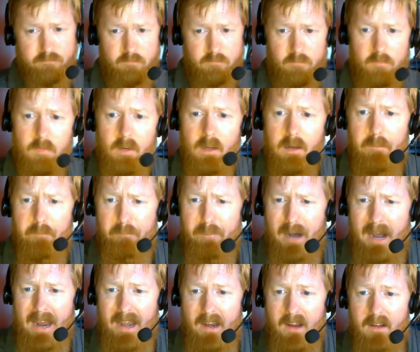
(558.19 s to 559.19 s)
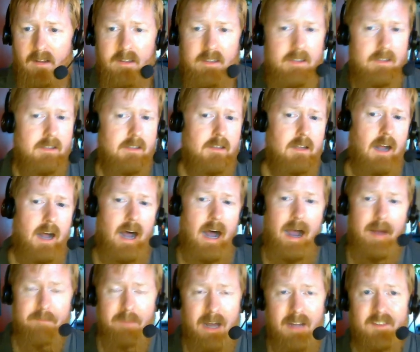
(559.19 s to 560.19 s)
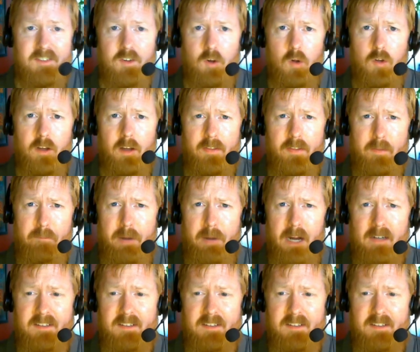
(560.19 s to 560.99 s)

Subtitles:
but I'm not sold on the Bucks